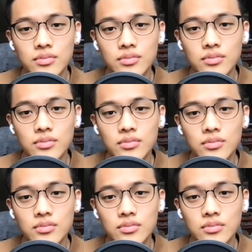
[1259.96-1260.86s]

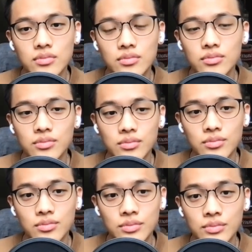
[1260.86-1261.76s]

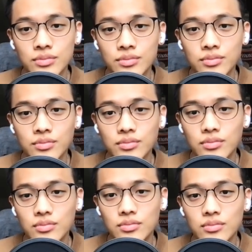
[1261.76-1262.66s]

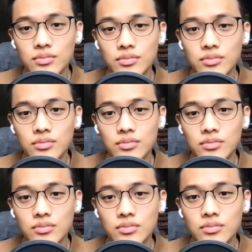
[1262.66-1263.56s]

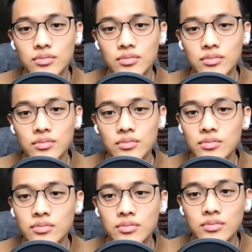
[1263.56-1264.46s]

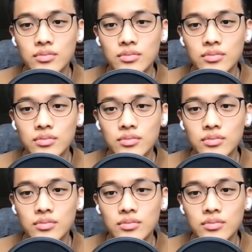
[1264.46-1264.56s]
This person isn't speaking.